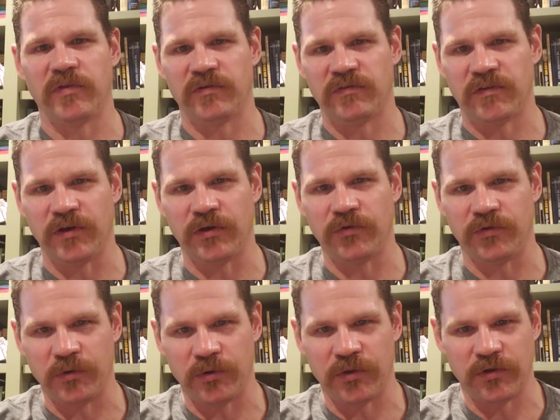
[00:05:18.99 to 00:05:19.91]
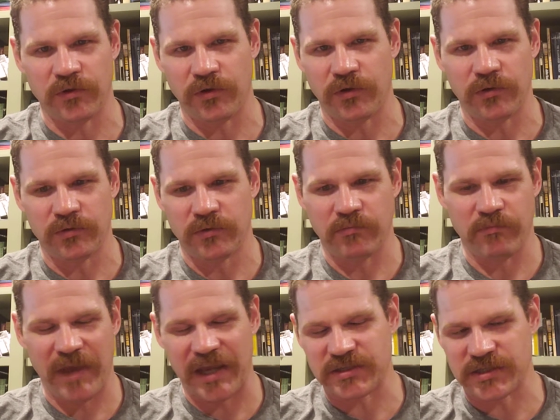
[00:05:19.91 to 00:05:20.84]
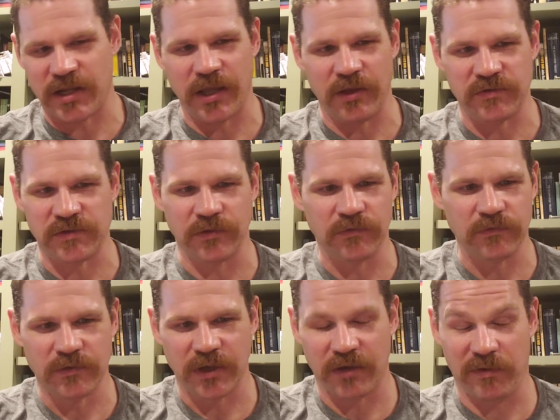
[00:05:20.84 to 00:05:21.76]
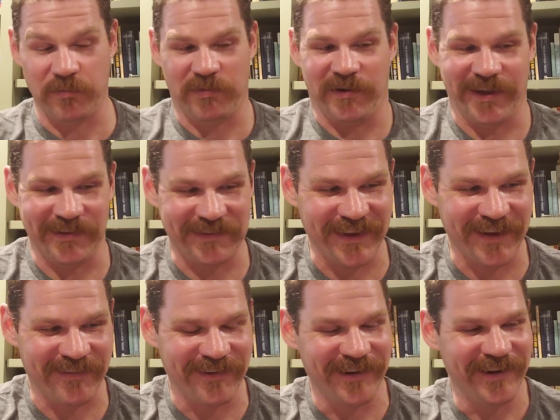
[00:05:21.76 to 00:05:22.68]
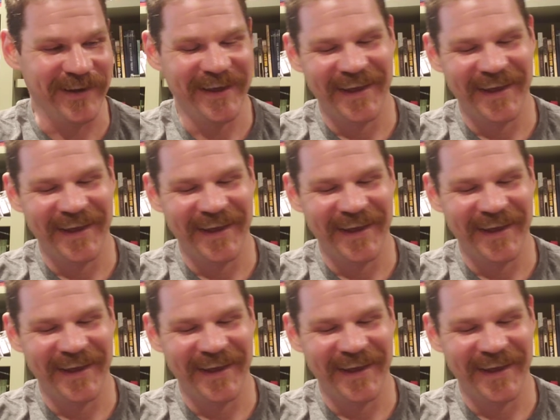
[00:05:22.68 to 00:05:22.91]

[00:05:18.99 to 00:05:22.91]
they're still doing their little machinations, however you pronounce that word.